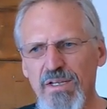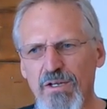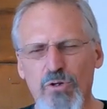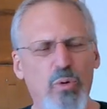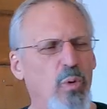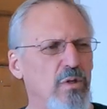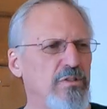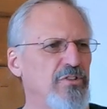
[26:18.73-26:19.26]
Of
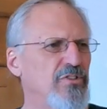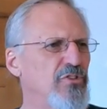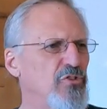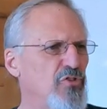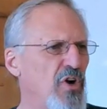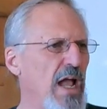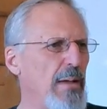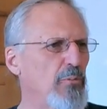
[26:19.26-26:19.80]
course, it's a
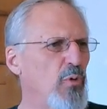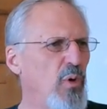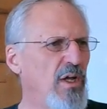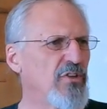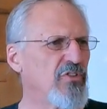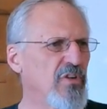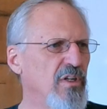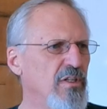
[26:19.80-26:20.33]
trap
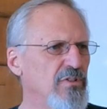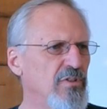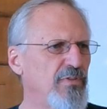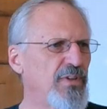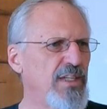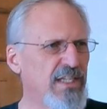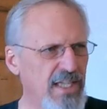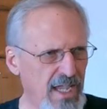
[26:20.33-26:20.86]
question, because
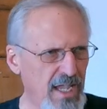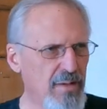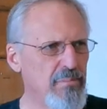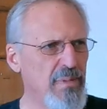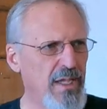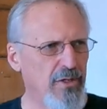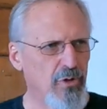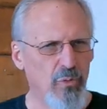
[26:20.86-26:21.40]
if he
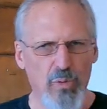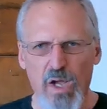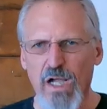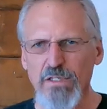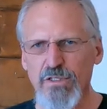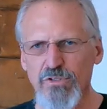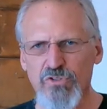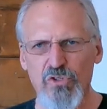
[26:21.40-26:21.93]
can't make a
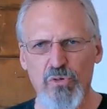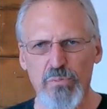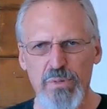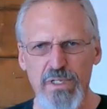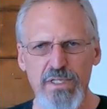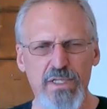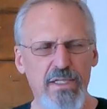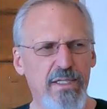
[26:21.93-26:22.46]
rock that's so
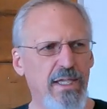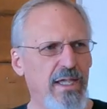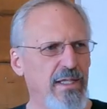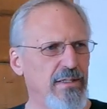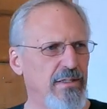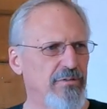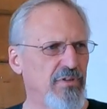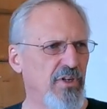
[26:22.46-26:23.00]
big he
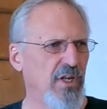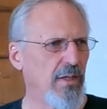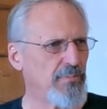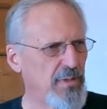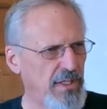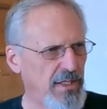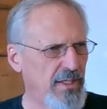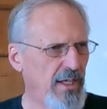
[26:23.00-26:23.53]
can't lift it
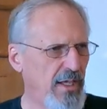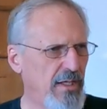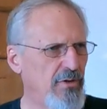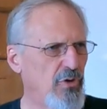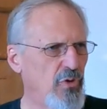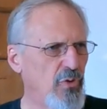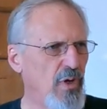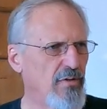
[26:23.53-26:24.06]
up, then he
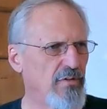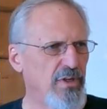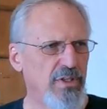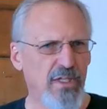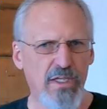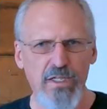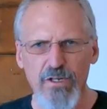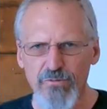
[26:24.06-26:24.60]
can't do everything.